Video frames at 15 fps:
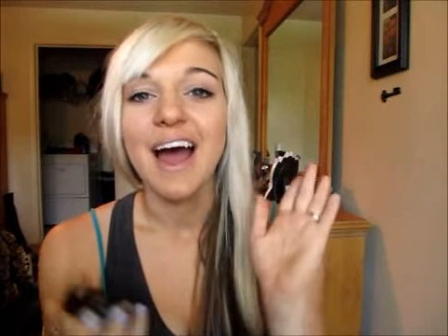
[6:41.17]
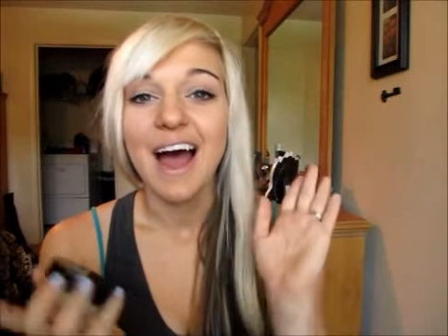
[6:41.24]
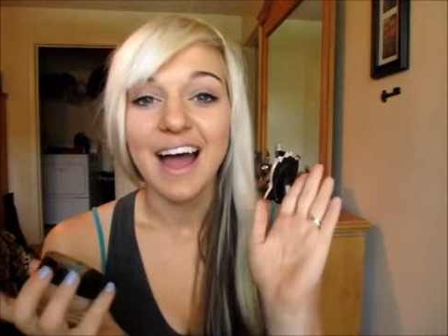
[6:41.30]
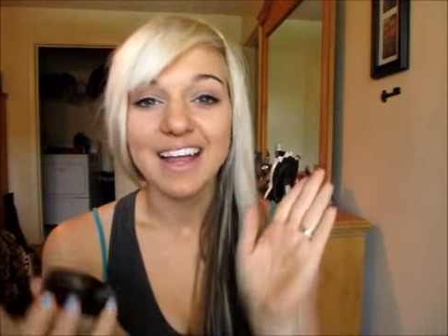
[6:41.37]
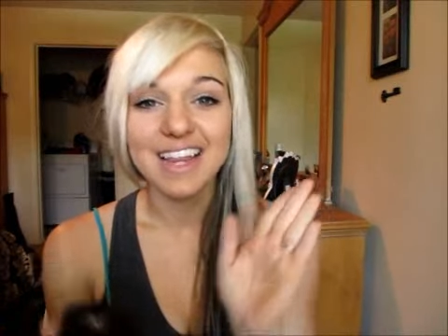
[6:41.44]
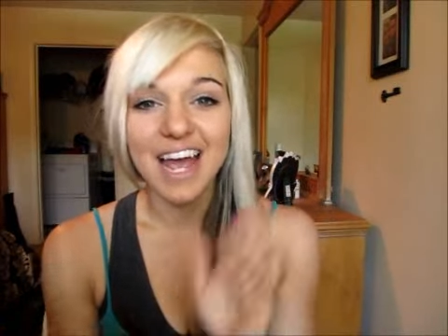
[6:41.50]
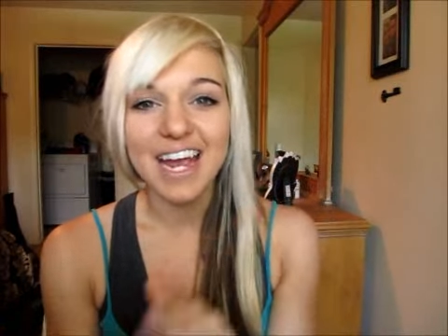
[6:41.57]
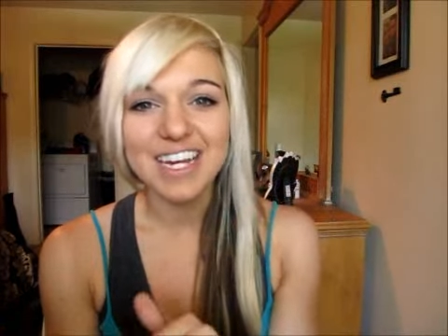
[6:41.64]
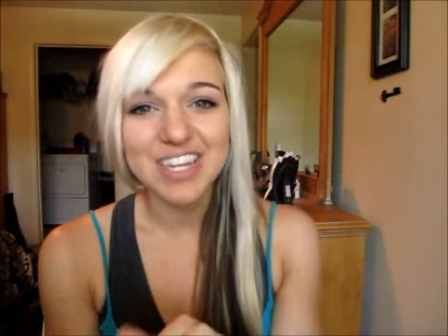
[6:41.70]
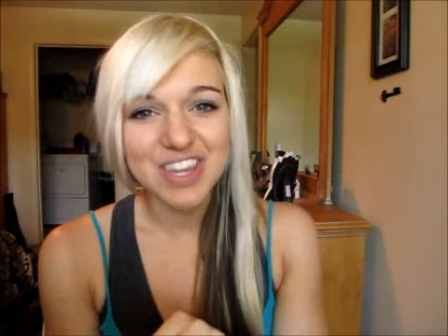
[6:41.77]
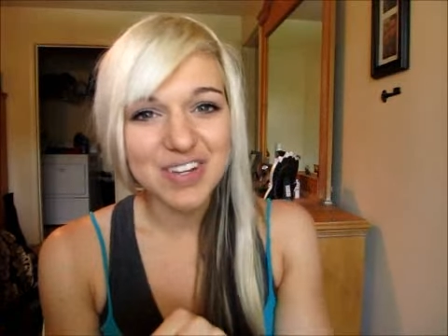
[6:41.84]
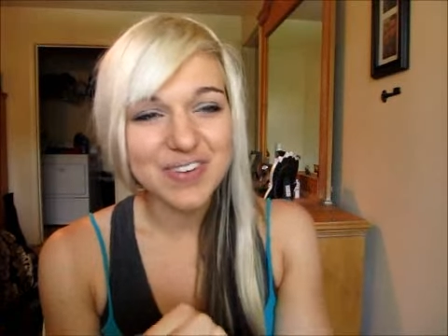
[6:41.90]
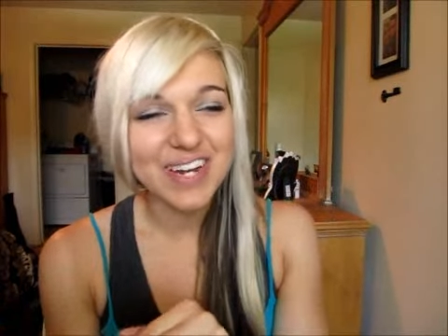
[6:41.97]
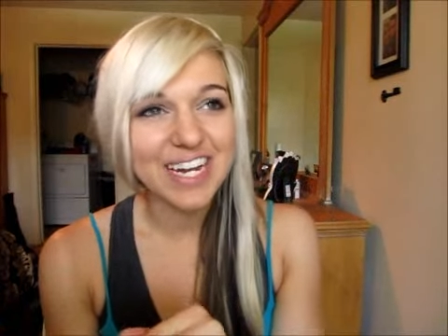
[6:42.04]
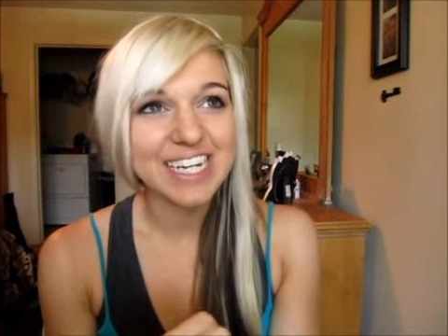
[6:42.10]
I liked
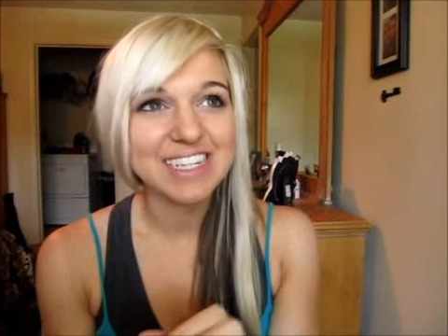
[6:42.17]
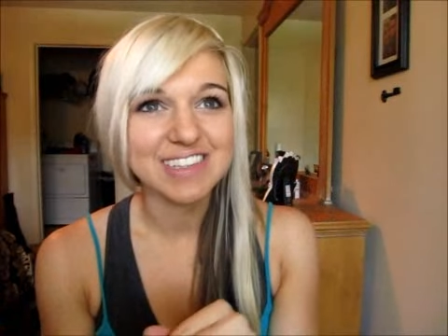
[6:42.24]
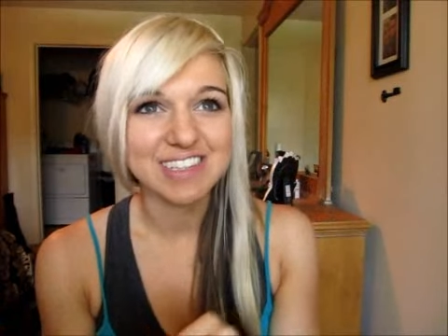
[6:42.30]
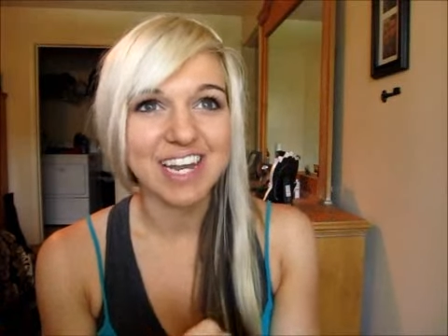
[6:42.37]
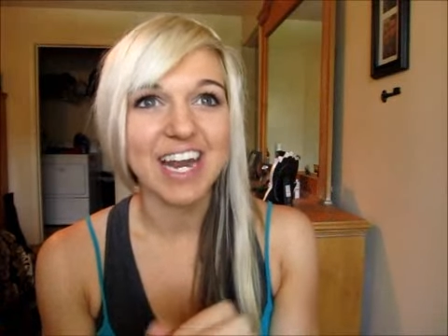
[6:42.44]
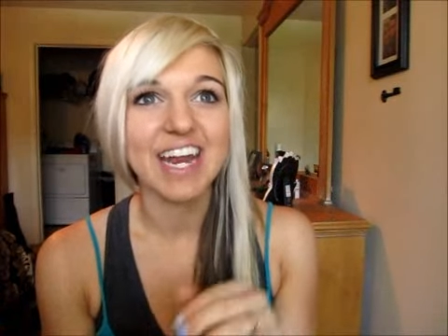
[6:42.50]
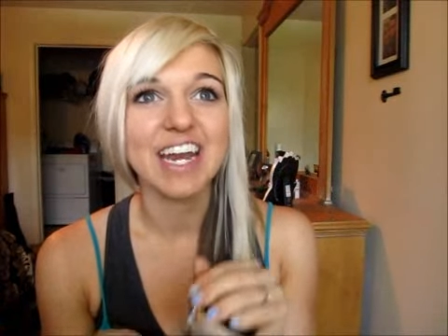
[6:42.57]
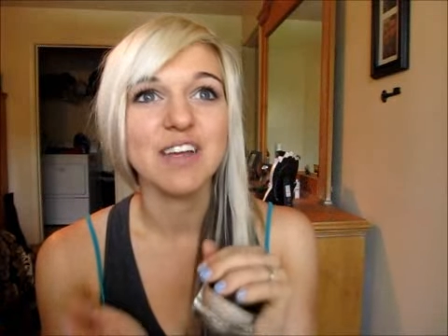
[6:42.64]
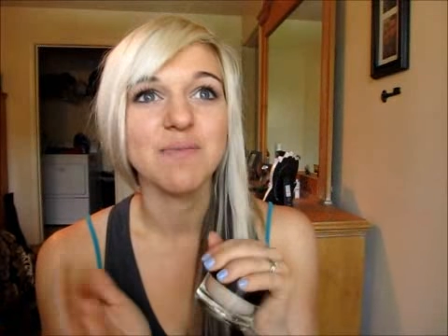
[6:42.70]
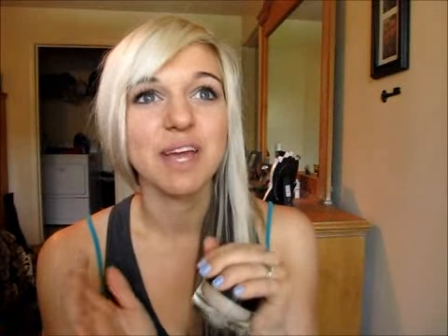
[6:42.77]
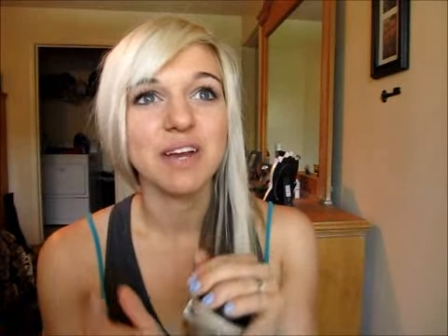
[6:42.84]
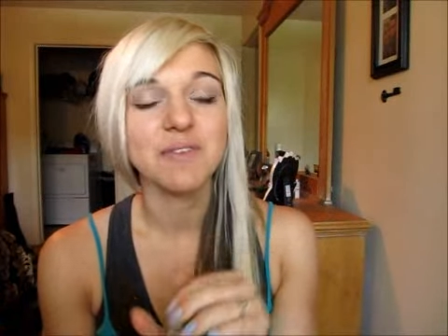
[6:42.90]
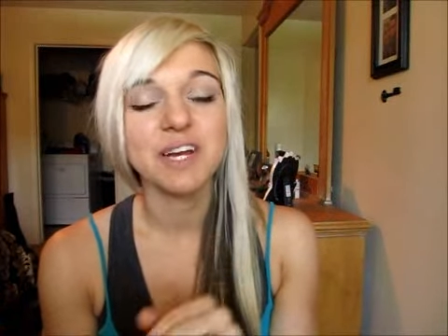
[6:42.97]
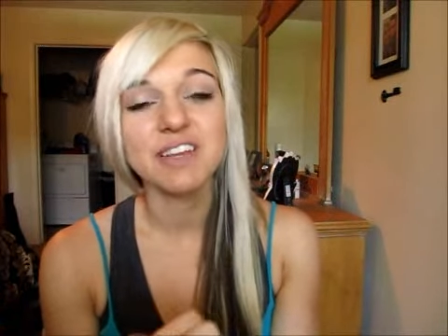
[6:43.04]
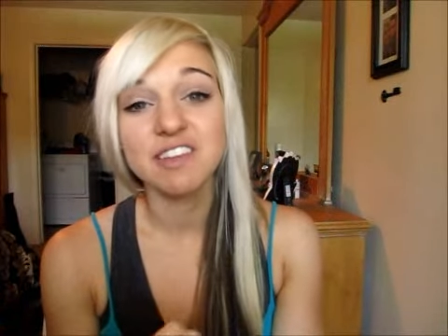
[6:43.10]
the way it stayed. It
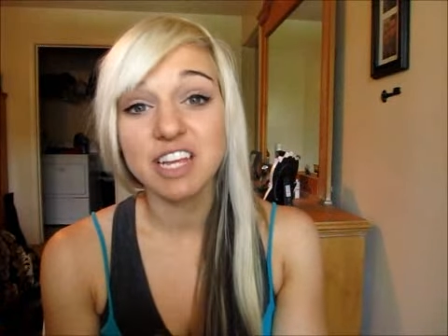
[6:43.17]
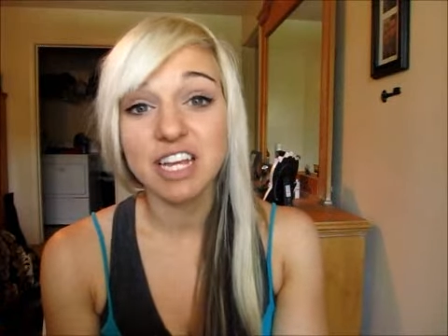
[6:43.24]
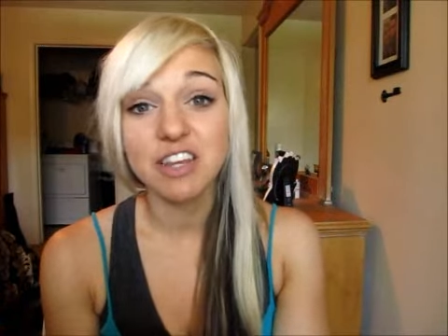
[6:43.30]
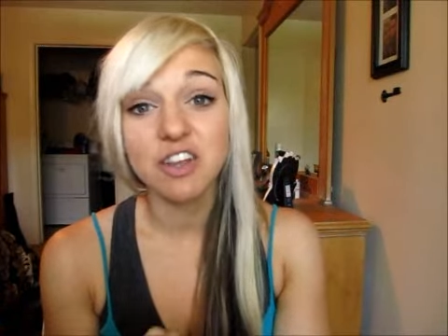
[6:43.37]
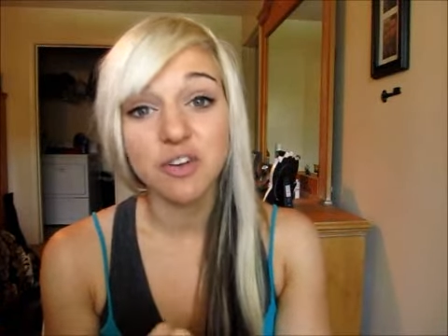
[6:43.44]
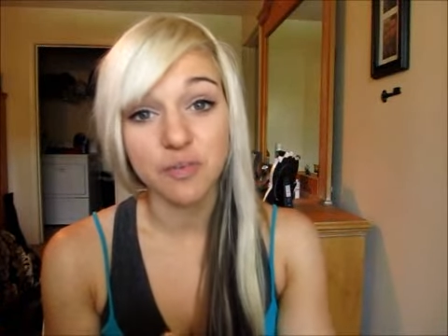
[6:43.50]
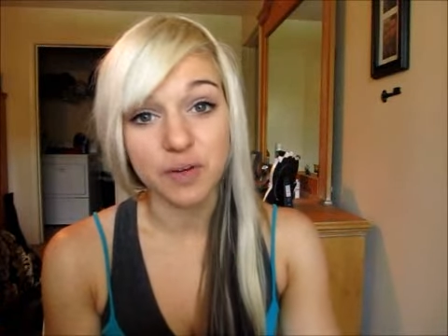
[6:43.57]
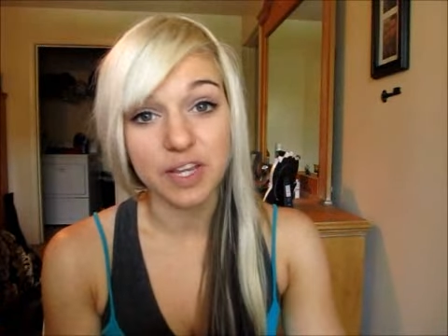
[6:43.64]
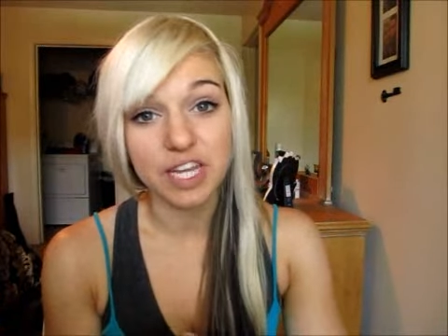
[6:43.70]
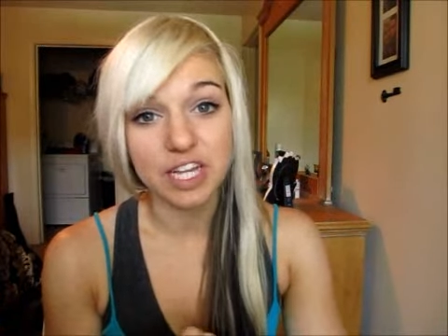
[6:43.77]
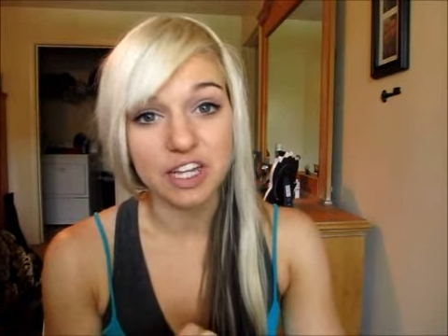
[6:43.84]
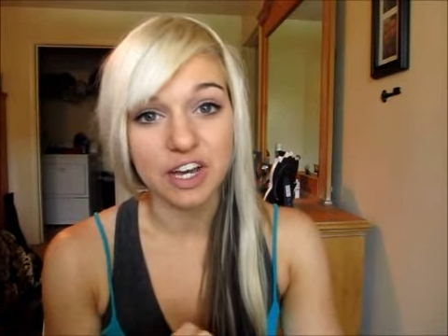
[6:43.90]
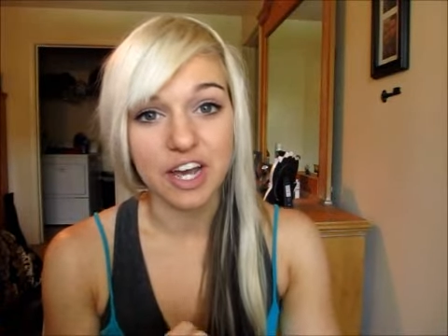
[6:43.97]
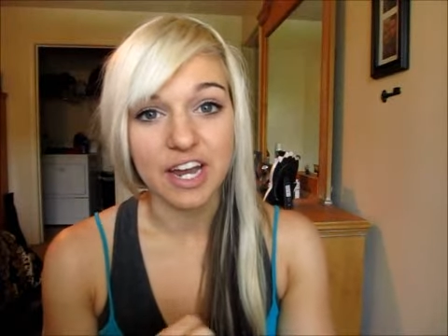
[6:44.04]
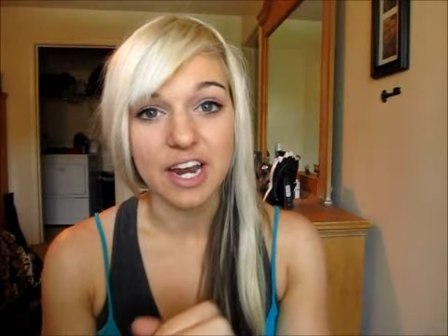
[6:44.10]
made my skin look really
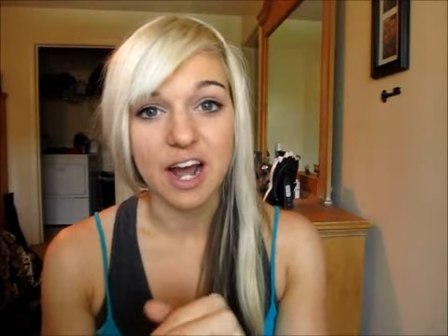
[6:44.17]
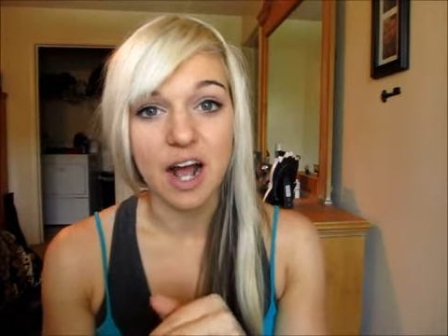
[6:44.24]
good.